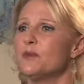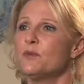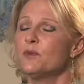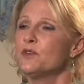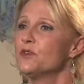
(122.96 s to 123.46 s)

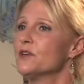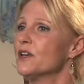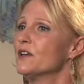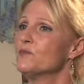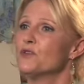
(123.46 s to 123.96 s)
people you
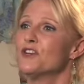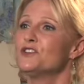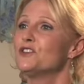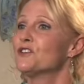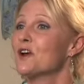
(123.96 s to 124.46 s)
can bring
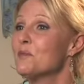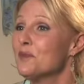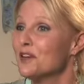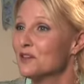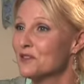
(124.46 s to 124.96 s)
to your
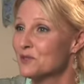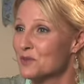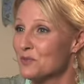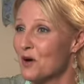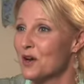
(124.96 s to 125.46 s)
company
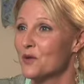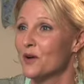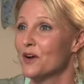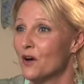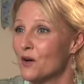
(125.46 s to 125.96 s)
Christmas party
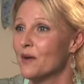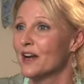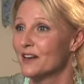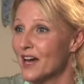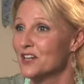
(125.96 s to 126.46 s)
when, oh
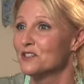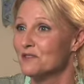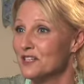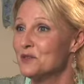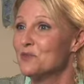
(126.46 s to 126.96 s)
my gosh, you
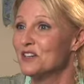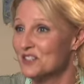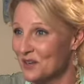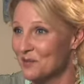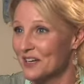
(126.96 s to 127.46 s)
need to bring
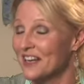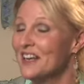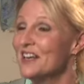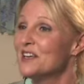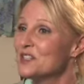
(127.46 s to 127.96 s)
somebody.
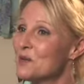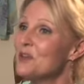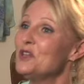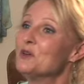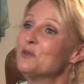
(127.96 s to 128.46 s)

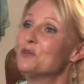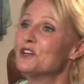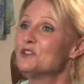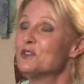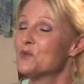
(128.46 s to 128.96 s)
Somebody you can
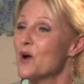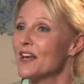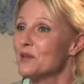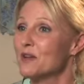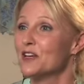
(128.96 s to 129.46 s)
bring to the
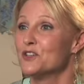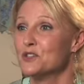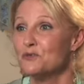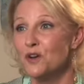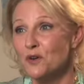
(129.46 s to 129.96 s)
wedding because
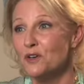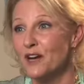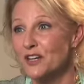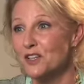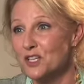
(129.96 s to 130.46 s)
you know your
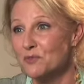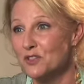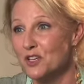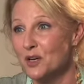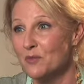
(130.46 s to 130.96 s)

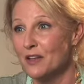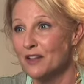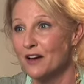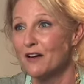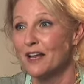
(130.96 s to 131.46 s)
ex-husband's going to be
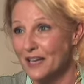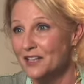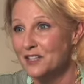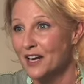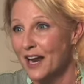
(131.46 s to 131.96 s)
there and
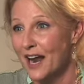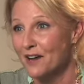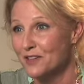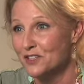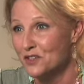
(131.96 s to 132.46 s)
he's going to
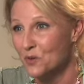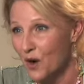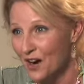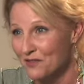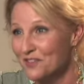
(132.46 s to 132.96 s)
have his new
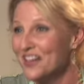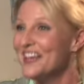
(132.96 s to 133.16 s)
wife.